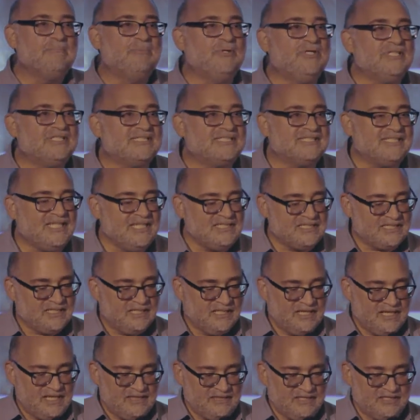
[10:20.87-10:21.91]
Put
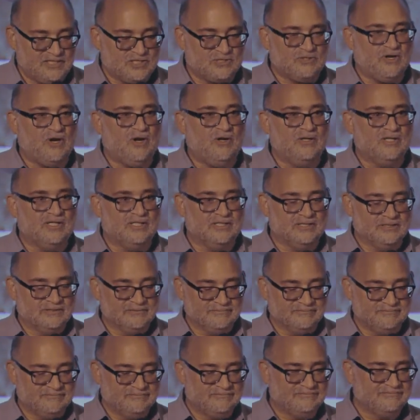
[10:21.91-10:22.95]
Cecil in the stroller.
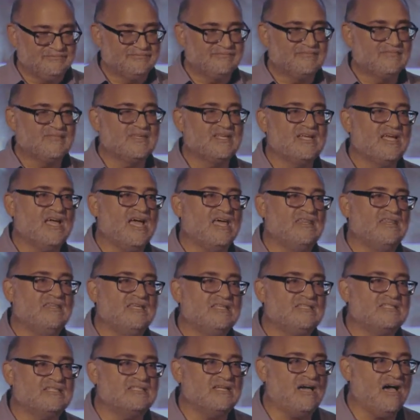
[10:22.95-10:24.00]
And
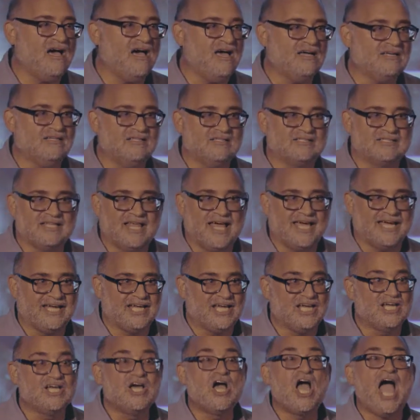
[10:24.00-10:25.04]
this dog is like
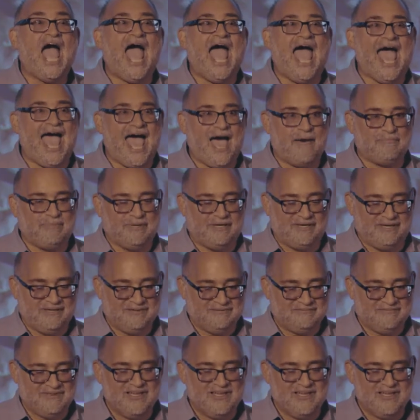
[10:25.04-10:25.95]
happy.